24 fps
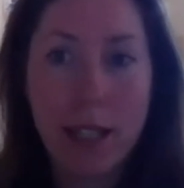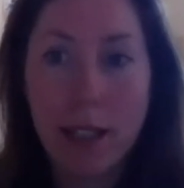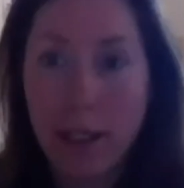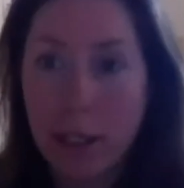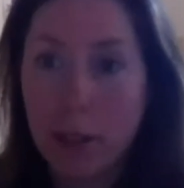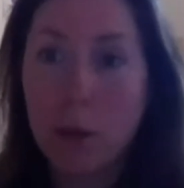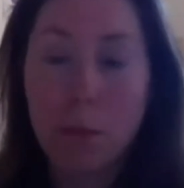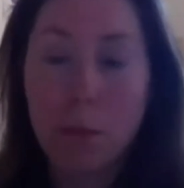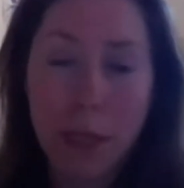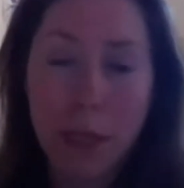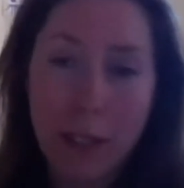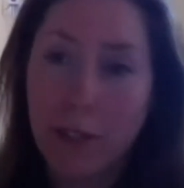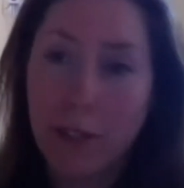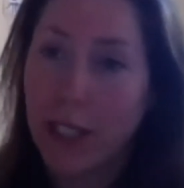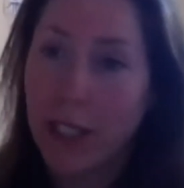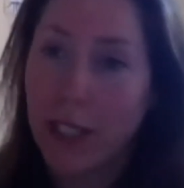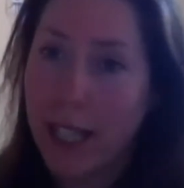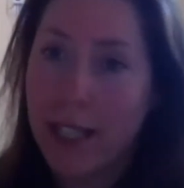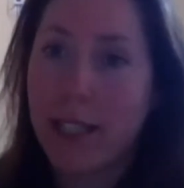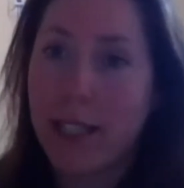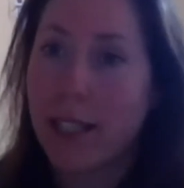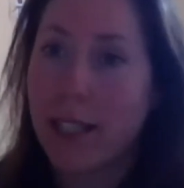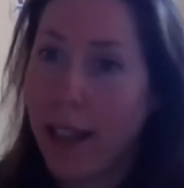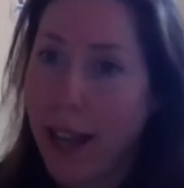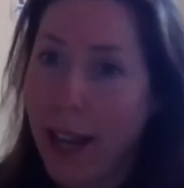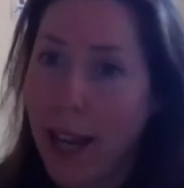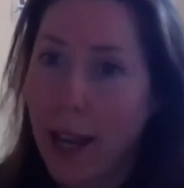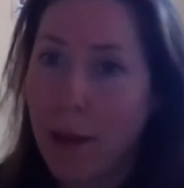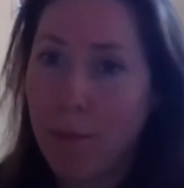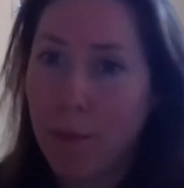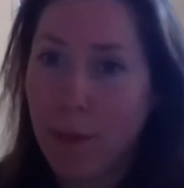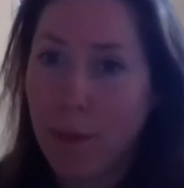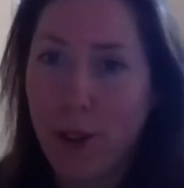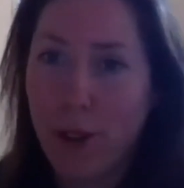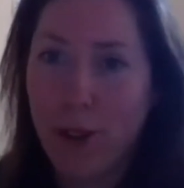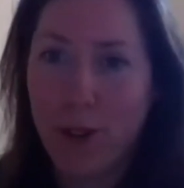a little bit of a guessing
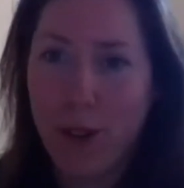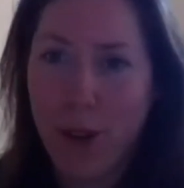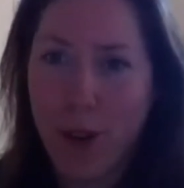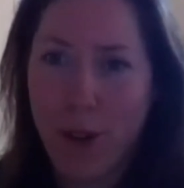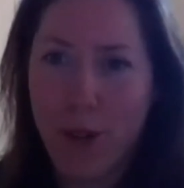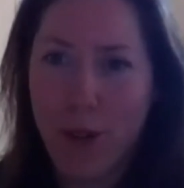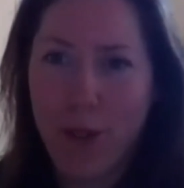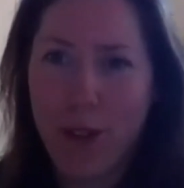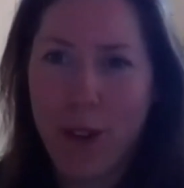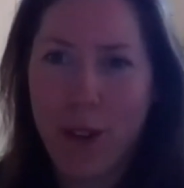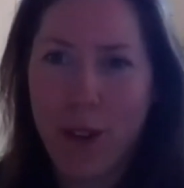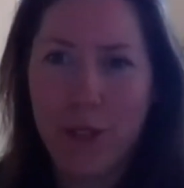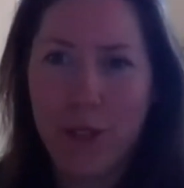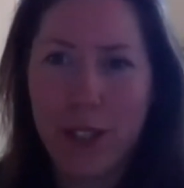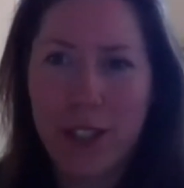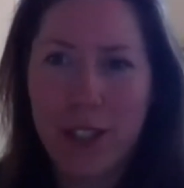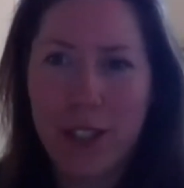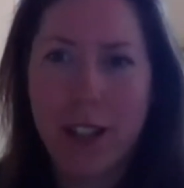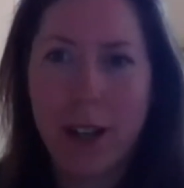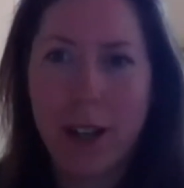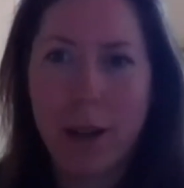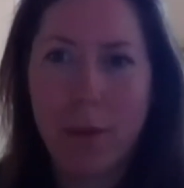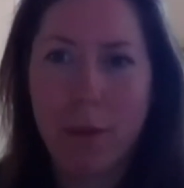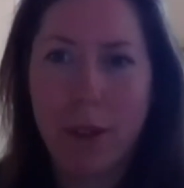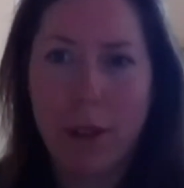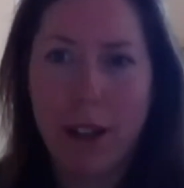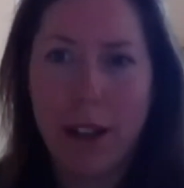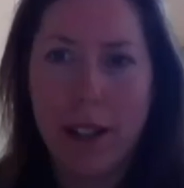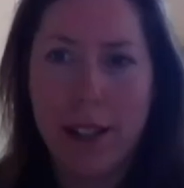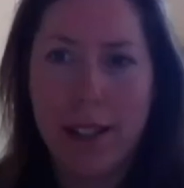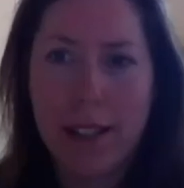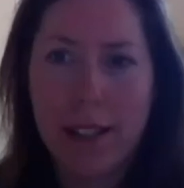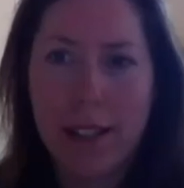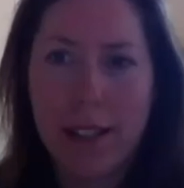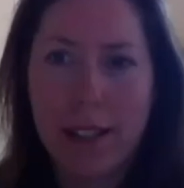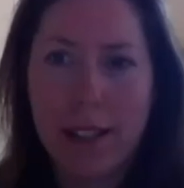game on the
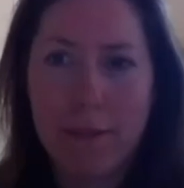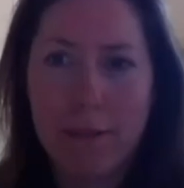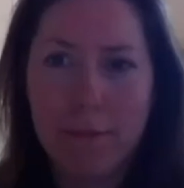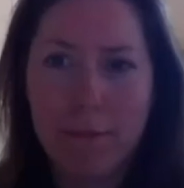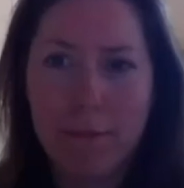timelines.